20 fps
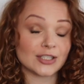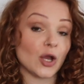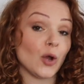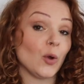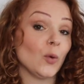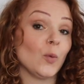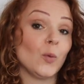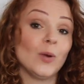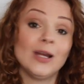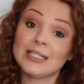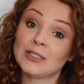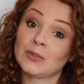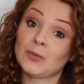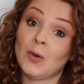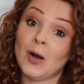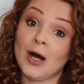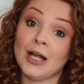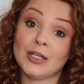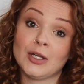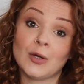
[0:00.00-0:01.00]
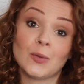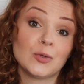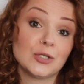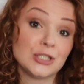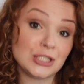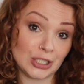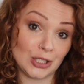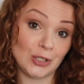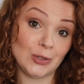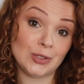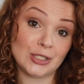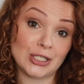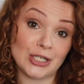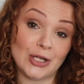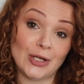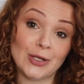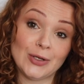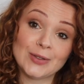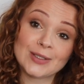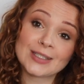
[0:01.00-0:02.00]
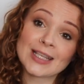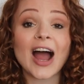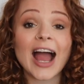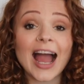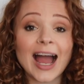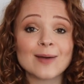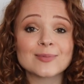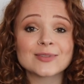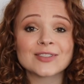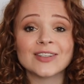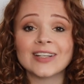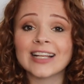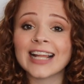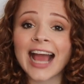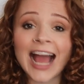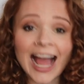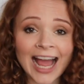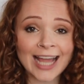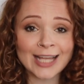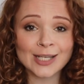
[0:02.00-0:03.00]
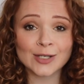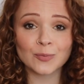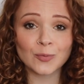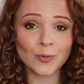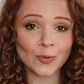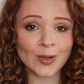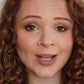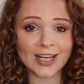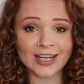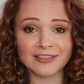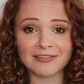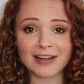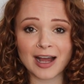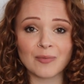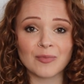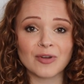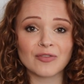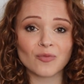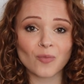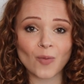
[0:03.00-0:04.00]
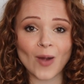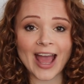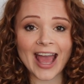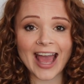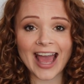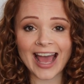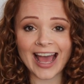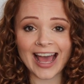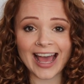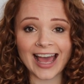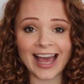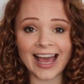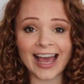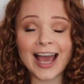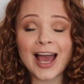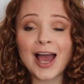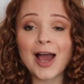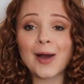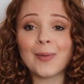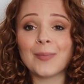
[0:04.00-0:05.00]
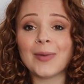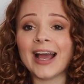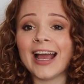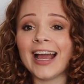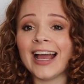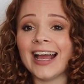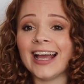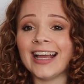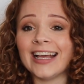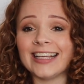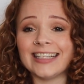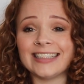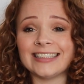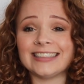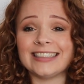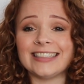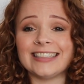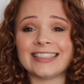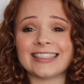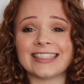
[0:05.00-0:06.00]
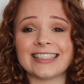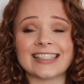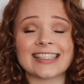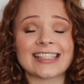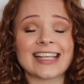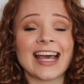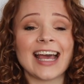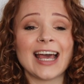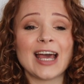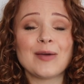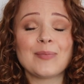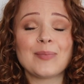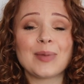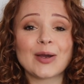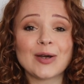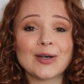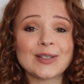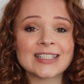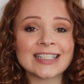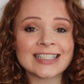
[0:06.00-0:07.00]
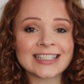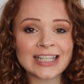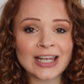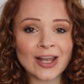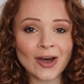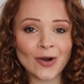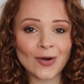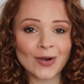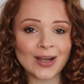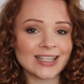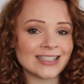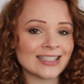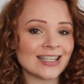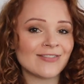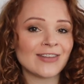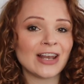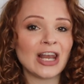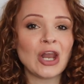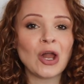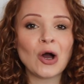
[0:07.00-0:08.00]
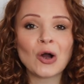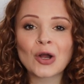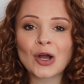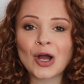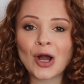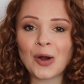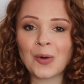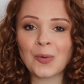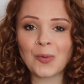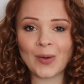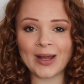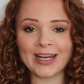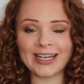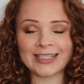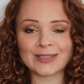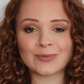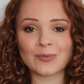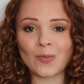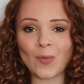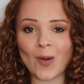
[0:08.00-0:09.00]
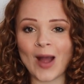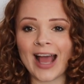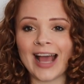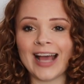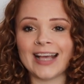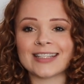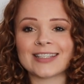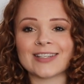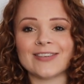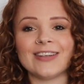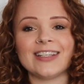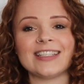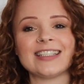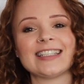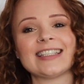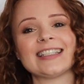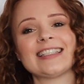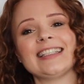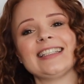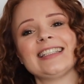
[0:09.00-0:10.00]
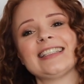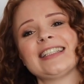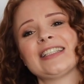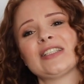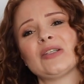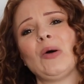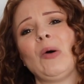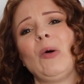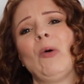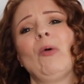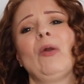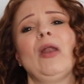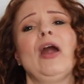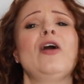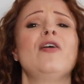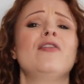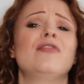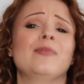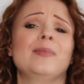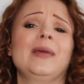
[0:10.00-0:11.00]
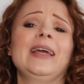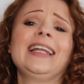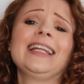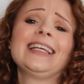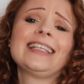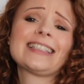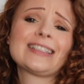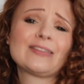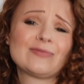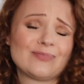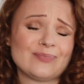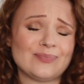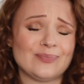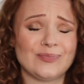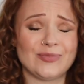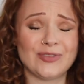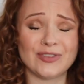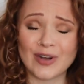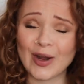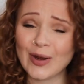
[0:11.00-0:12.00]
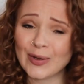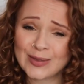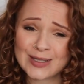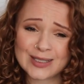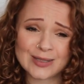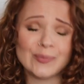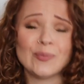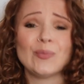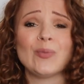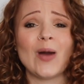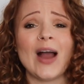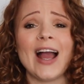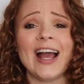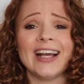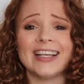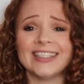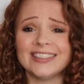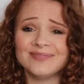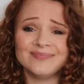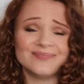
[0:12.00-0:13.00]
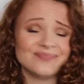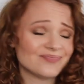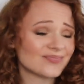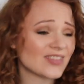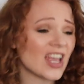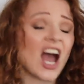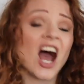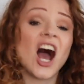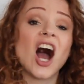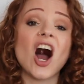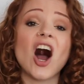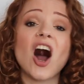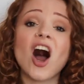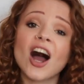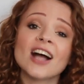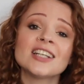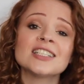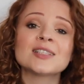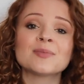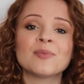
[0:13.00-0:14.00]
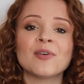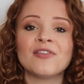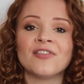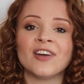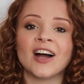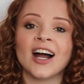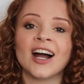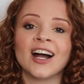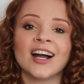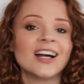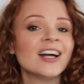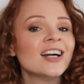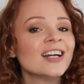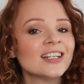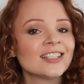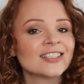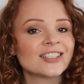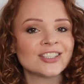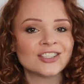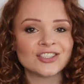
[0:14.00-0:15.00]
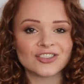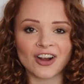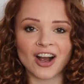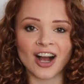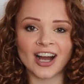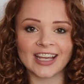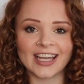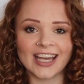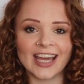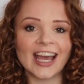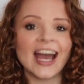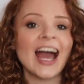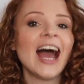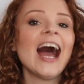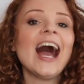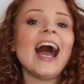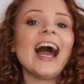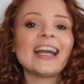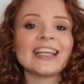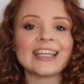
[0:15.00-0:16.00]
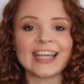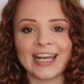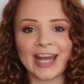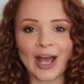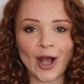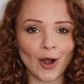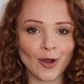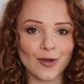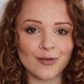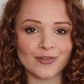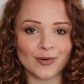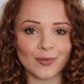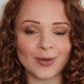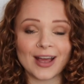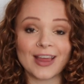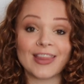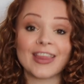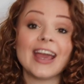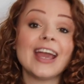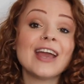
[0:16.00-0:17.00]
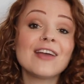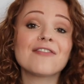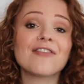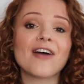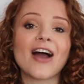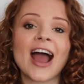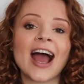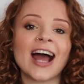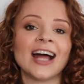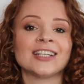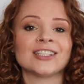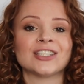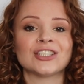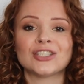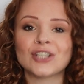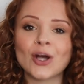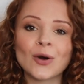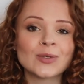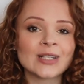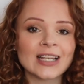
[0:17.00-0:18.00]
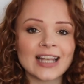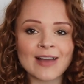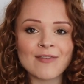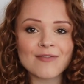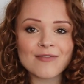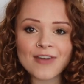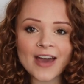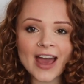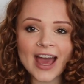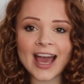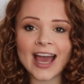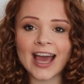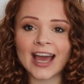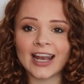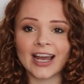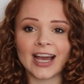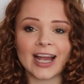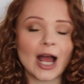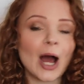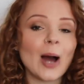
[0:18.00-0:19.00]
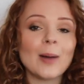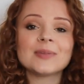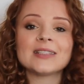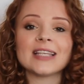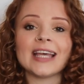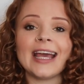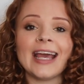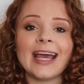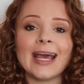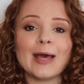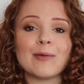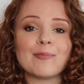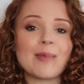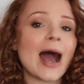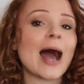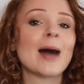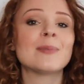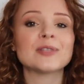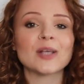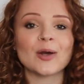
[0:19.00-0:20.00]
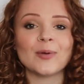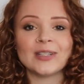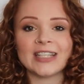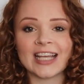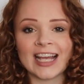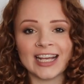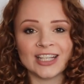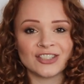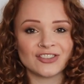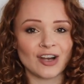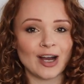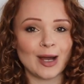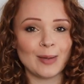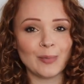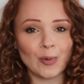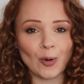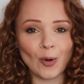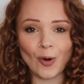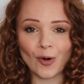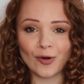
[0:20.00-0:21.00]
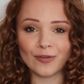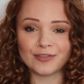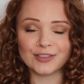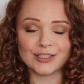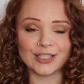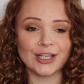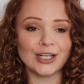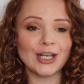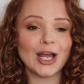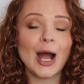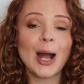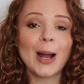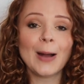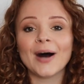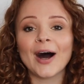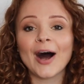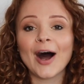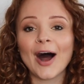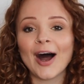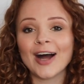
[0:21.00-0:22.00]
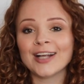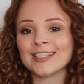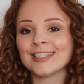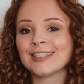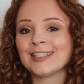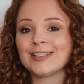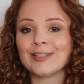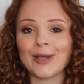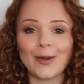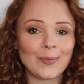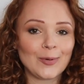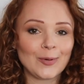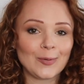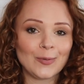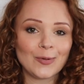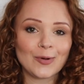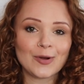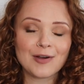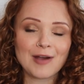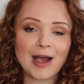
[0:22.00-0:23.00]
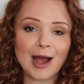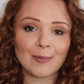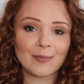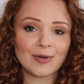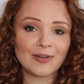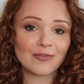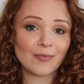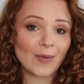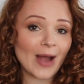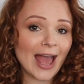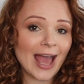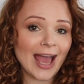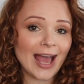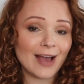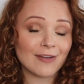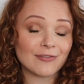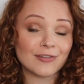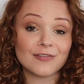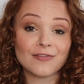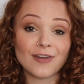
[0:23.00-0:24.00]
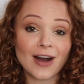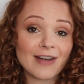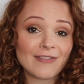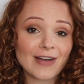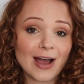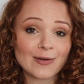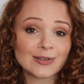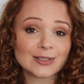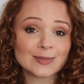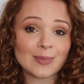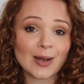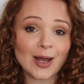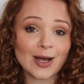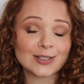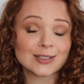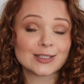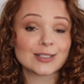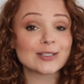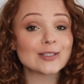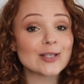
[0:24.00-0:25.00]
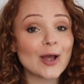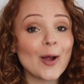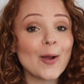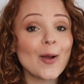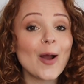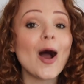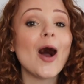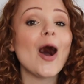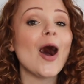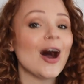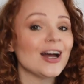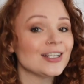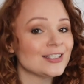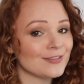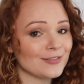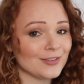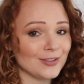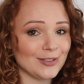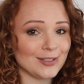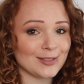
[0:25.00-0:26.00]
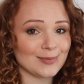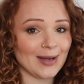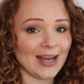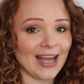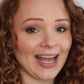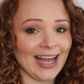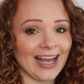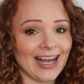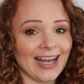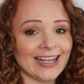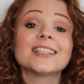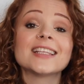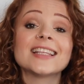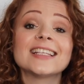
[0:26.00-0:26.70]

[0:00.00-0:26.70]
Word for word: So which one would you choose? I absolutely hate walking around with wet hair. My hair is just, because it's long, it's even longer when it's wet. So it's just all over me, and it's gross and wet, and I just prefer to dry it and get it over with. If I had shoulder length hair, like up to here, perhaps I would air dry more often, but I just don't want to walk around with wet hair for 5 hours plus, so I diffuse my hair.